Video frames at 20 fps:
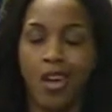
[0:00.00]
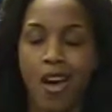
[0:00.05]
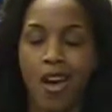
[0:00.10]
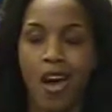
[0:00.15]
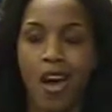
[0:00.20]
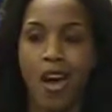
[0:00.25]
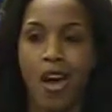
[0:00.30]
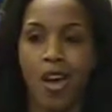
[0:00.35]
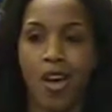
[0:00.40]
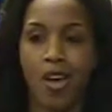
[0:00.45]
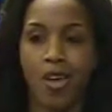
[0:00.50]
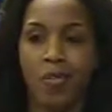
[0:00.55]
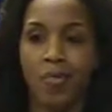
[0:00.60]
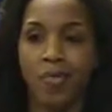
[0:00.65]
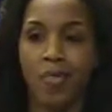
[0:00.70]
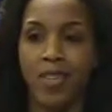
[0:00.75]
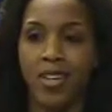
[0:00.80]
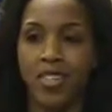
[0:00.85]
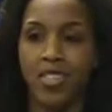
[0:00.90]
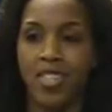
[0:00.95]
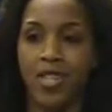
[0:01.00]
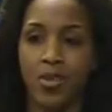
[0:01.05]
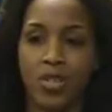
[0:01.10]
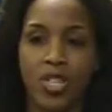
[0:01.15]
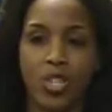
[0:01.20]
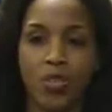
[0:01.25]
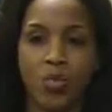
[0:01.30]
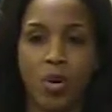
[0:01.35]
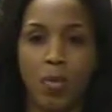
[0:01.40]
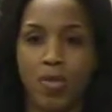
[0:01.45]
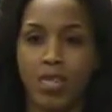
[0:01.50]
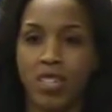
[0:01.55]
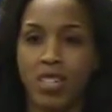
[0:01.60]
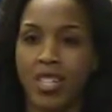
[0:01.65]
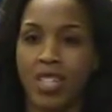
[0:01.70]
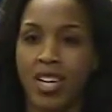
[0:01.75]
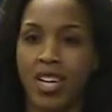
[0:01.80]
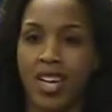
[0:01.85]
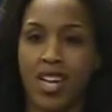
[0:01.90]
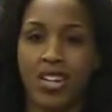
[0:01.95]
Um, and so these women
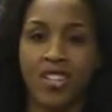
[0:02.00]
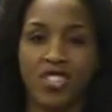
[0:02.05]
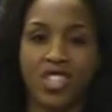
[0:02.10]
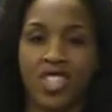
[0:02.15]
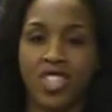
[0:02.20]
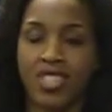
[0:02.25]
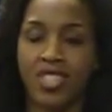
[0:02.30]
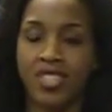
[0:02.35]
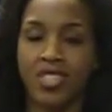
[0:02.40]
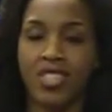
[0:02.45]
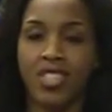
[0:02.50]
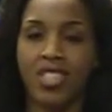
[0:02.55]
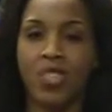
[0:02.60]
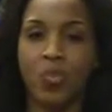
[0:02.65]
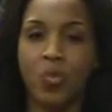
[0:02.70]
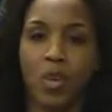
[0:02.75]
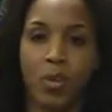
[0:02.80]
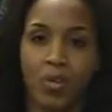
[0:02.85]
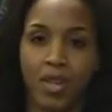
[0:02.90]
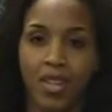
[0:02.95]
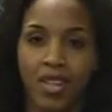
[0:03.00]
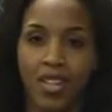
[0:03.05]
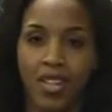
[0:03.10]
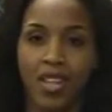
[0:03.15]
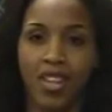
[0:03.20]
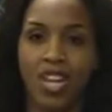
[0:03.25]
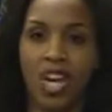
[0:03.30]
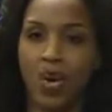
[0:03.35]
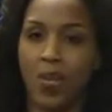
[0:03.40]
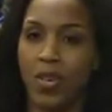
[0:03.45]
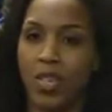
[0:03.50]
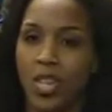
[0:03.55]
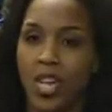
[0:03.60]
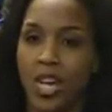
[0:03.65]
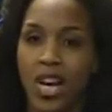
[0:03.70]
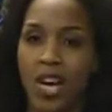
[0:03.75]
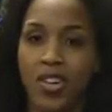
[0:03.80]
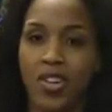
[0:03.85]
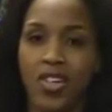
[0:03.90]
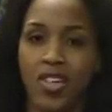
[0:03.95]
can just these women can go in
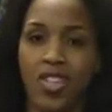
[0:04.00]
there and,